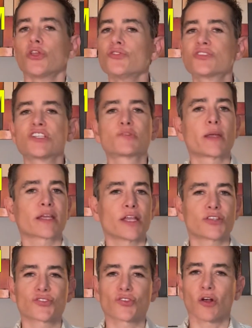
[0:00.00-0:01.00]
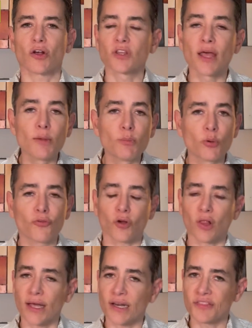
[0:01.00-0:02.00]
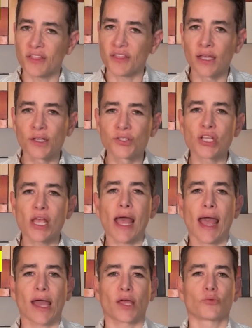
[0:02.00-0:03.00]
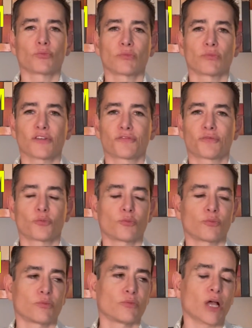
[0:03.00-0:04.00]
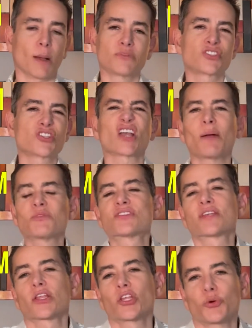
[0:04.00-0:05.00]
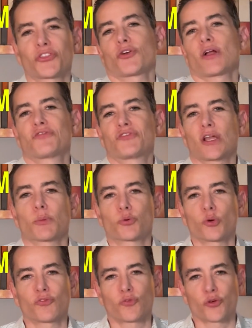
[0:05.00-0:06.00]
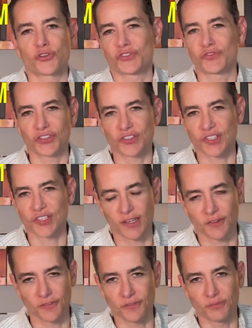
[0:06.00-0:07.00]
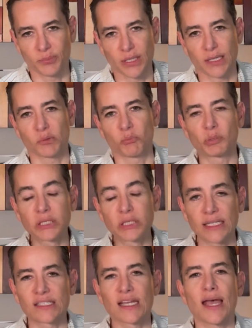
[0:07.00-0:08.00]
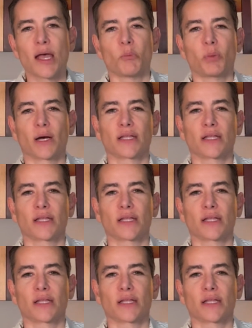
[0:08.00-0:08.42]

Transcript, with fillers: We use these medications off label for a lot of things, and if you know, I'm just I'm just telling you what they're FDA approved for, just for the sake of being complete.